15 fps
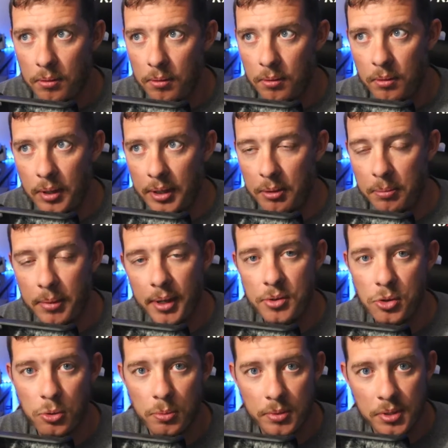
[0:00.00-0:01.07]
like your
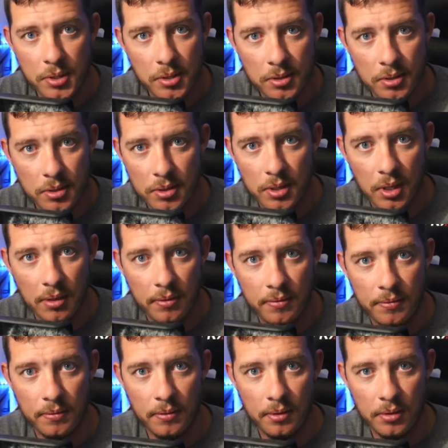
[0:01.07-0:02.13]
bedroom and stuff
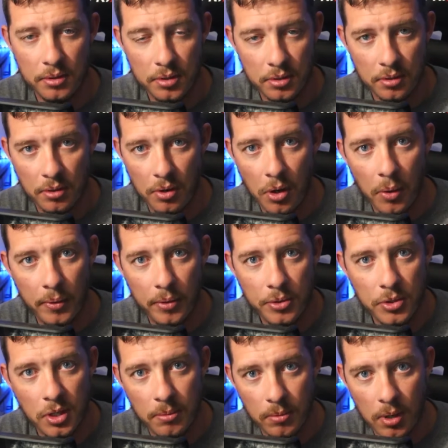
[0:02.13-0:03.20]
and just knowing there's
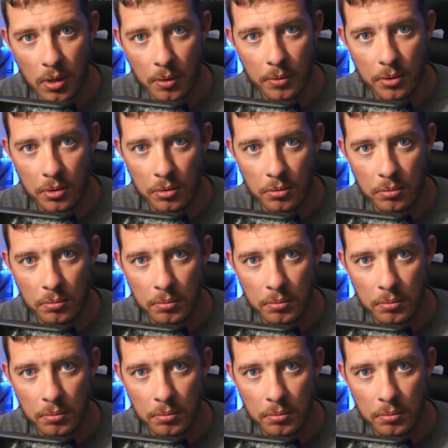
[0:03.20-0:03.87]
something wrong with you